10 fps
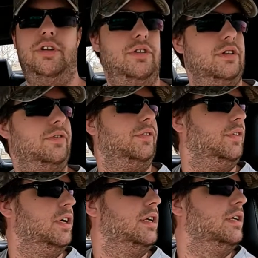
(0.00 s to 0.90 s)
do this for
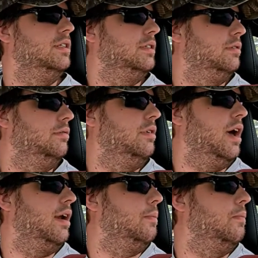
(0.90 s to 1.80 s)
fun. It's
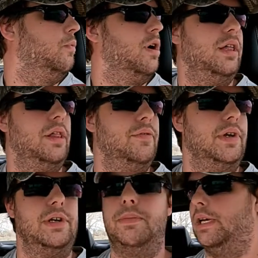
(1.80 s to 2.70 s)
not a way of
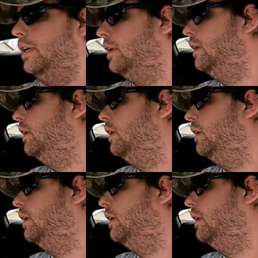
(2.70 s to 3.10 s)
living to me.